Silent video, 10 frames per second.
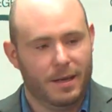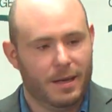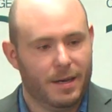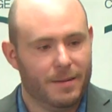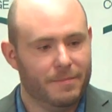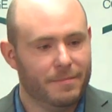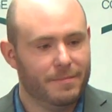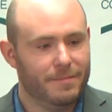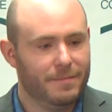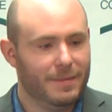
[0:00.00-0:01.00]
Um,
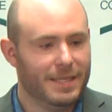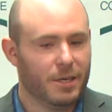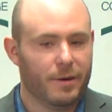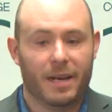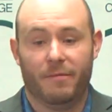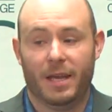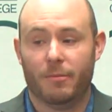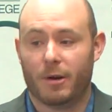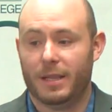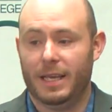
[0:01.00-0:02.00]
is a great
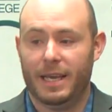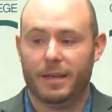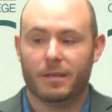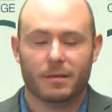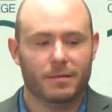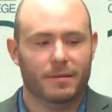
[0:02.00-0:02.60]
event where at the end,